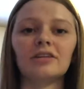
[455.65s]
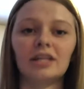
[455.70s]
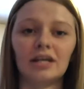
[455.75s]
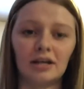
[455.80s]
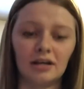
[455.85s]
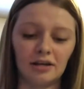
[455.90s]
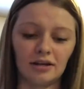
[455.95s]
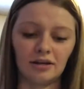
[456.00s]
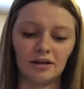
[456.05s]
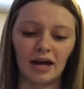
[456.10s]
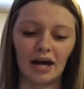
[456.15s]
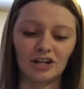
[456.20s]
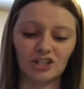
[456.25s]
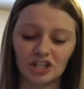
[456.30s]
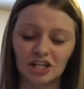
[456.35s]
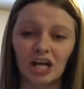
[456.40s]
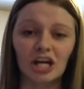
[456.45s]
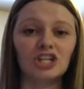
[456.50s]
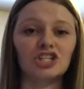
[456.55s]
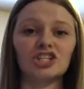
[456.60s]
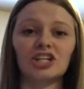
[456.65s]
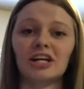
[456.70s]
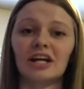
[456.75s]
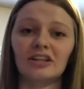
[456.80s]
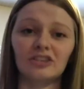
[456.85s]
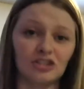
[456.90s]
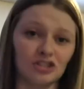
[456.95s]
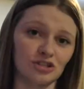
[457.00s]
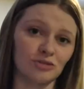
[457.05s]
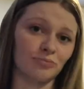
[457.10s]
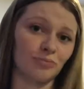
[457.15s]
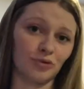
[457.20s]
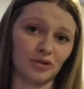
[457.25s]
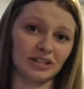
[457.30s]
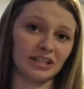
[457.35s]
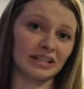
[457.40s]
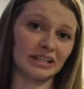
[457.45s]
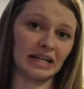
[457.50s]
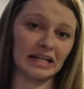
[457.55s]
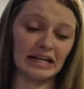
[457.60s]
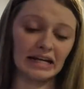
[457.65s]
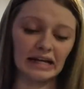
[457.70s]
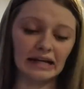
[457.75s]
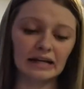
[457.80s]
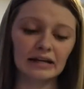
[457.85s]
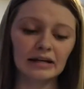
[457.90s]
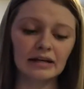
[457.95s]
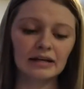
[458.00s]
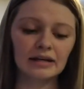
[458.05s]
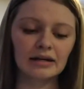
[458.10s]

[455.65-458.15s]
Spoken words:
the education, and the support that they need.